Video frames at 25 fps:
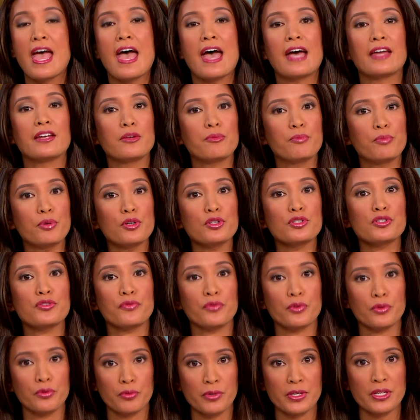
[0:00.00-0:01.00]
and to push
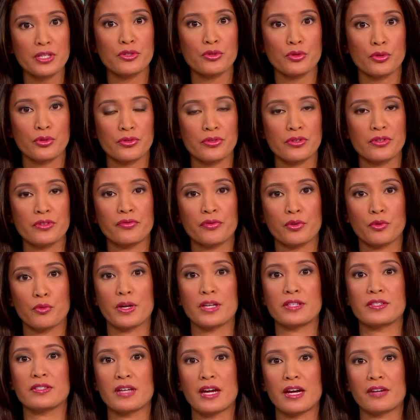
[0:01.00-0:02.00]
for resources for
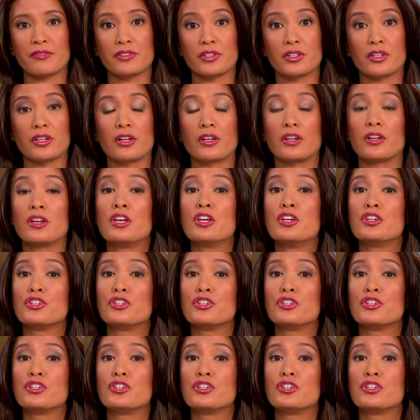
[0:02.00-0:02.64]
West Africa.